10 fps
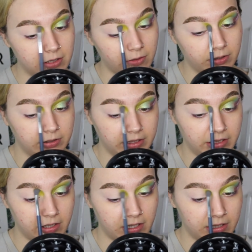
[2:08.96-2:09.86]
not really.
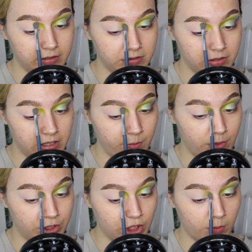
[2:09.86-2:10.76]
I had
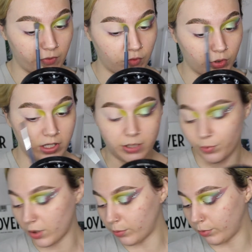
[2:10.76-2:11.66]
mentioned before that I
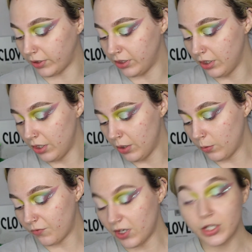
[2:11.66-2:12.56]
probably
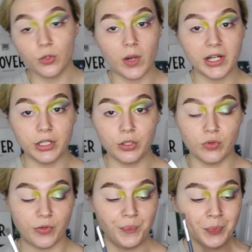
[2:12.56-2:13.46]
would find a new way to do
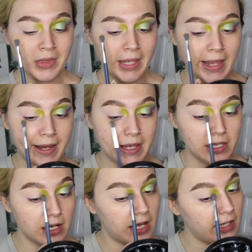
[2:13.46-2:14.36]
them.
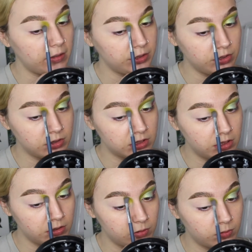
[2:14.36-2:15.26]
And I used to
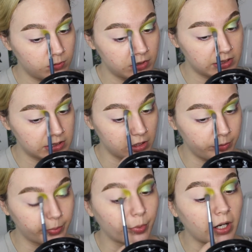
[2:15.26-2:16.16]
do the
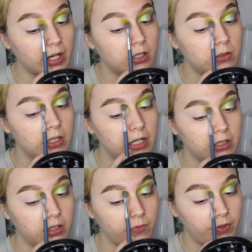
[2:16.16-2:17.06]
soap brow and I
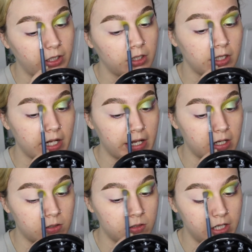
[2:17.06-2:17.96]
couldn't figure it
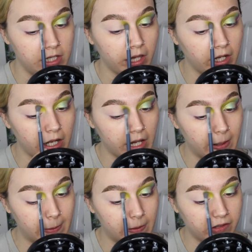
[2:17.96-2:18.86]
out. And
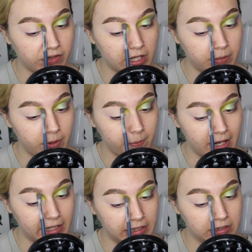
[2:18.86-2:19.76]
now I've kind of been
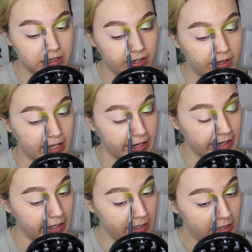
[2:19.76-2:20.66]
back into
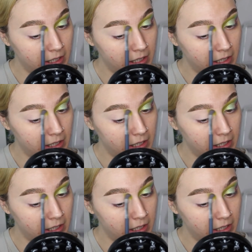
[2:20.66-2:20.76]
that.